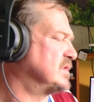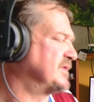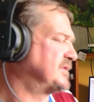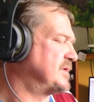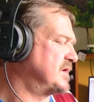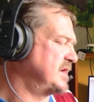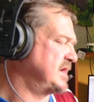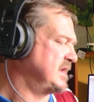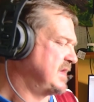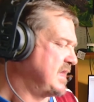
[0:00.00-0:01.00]

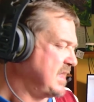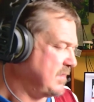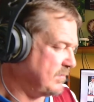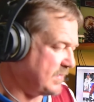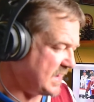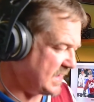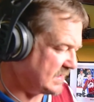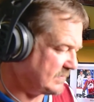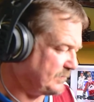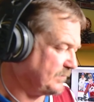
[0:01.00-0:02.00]
130, but
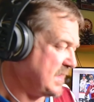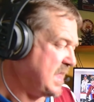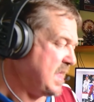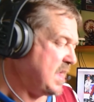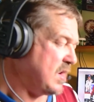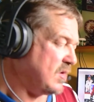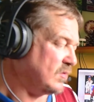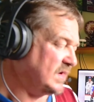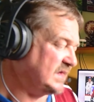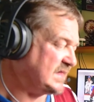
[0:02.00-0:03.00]

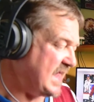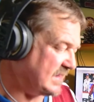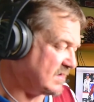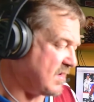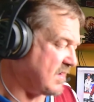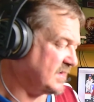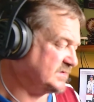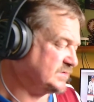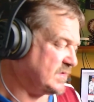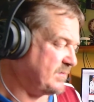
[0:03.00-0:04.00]
only 10
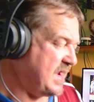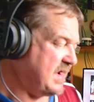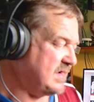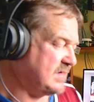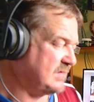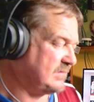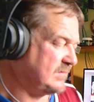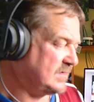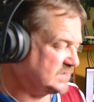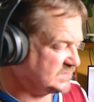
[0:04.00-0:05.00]
cards were made,
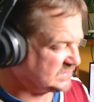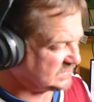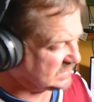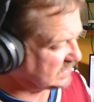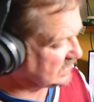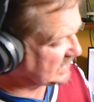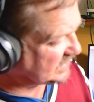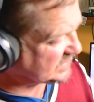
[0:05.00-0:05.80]
just looking